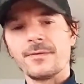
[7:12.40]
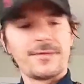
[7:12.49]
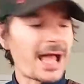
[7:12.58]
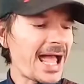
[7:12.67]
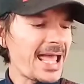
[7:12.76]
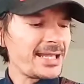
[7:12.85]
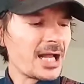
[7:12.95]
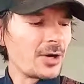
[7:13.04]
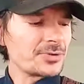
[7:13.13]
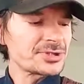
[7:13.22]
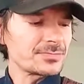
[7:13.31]
the A
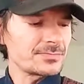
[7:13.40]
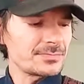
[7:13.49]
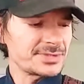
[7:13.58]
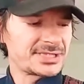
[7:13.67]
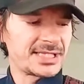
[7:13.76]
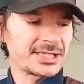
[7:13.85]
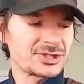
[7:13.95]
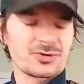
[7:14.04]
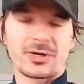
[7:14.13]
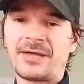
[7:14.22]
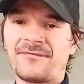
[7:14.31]
note, 6th
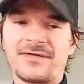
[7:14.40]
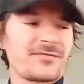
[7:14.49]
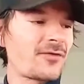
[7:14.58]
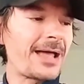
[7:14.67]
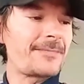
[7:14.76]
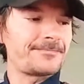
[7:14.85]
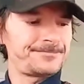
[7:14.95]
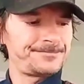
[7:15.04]
string, 5th fret.